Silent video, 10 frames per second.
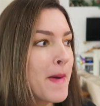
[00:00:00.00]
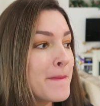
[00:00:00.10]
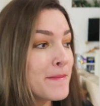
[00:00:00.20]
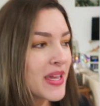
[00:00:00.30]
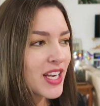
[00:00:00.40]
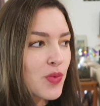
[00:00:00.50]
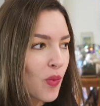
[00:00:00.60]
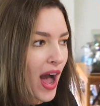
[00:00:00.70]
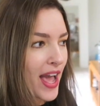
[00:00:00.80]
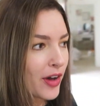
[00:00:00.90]

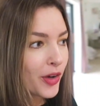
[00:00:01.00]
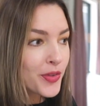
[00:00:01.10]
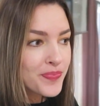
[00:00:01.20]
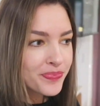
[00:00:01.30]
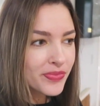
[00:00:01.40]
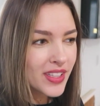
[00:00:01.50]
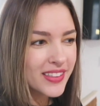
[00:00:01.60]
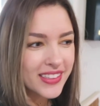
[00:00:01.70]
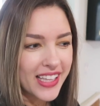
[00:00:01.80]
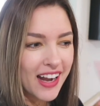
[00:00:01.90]
Meanwhile,
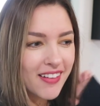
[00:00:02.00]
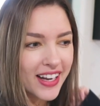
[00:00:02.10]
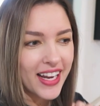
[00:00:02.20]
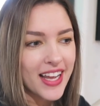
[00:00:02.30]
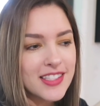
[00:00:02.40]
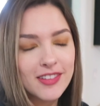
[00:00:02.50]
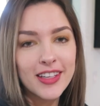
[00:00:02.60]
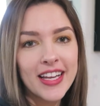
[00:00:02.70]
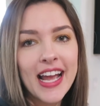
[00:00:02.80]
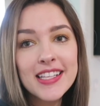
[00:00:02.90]
Larry is
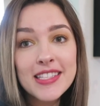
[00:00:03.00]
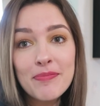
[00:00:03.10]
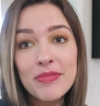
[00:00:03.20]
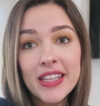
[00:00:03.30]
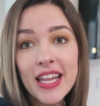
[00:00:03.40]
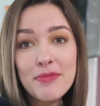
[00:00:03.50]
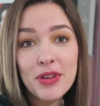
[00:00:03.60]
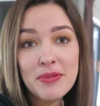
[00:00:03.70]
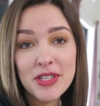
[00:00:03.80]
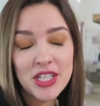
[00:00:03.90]
looking at something that I'm
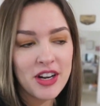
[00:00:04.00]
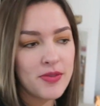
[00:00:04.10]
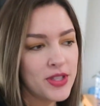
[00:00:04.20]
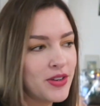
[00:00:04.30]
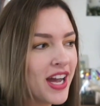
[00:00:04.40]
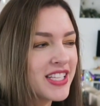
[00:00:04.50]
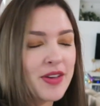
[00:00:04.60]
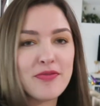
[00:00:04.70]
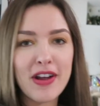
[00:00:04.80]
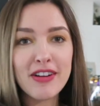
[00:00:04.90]
gonna be sharing with you guys
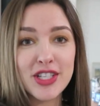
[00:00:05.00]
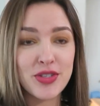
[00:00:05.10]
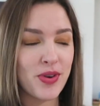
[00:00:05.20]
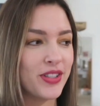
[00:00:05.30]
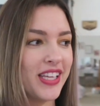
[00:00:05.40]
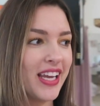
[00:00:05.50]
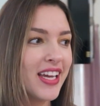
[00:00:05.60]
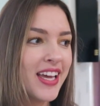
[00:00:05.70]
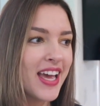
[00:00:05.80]
very shortly.